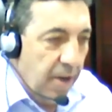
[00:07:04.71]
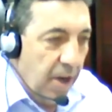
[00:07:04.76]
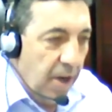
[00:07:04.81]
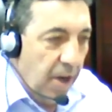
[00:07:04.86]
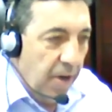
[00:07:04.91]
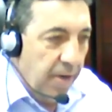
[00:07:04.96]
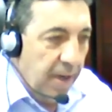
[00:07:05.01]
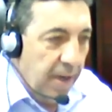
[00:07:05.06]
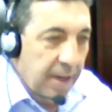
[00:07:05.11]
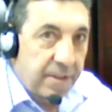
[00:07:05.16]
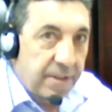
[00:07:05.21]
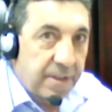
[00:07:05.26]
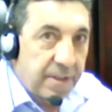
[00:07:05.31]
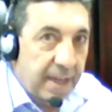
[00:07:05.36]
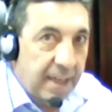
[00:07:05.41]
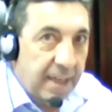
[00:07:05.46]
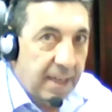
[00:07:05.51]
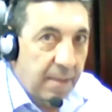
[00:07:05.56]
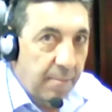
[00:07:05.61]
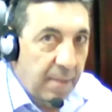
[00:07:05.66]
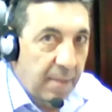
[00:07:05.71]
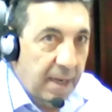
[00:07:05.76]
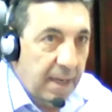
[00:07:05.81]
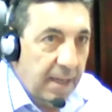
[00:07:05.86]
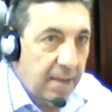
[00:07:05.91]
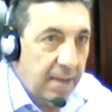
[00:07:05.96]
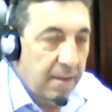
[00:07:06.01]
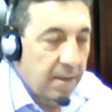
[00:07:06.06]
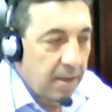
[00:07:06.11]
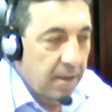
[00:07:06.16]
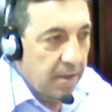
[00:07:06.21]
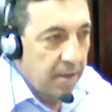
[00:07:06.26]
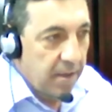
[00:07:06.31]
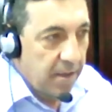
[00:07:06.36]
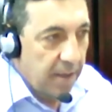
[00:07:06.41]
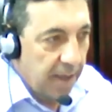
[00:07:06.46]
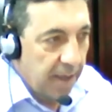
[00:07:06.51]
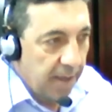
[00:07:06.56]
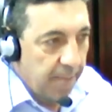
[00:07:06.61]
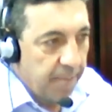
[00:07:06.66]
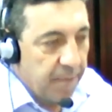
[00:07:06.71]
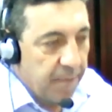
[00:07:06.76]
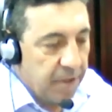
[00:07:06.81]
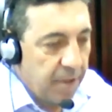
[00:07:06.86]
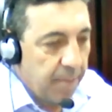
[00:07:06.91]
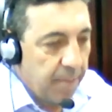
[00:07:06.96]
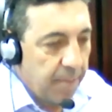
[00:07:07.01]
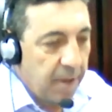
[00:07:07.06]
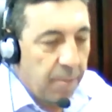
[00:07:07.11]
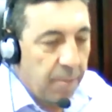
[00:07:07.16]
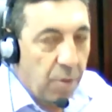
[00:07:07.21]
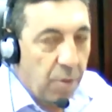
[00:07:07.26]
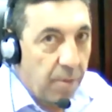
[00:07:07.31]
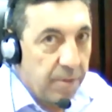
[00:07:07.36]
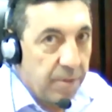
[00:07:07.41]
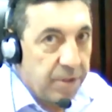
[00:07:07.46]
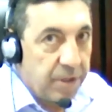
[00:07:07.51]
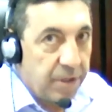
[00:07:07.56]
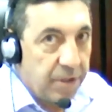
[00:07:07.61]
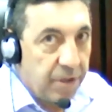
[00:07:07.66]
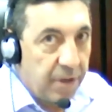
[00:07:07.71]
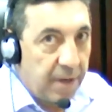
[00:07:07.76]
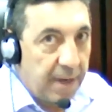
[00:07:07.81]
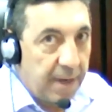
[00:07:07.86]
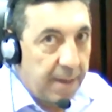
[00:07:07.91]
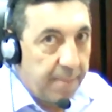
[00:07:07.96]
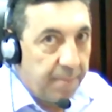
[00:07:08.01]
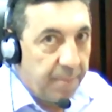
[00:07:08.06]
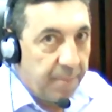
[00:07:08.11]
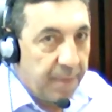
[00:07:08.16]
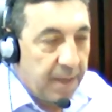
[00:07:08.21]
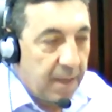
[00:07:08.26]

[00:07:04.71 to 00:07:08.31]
undertaking, simply a promise to turn up.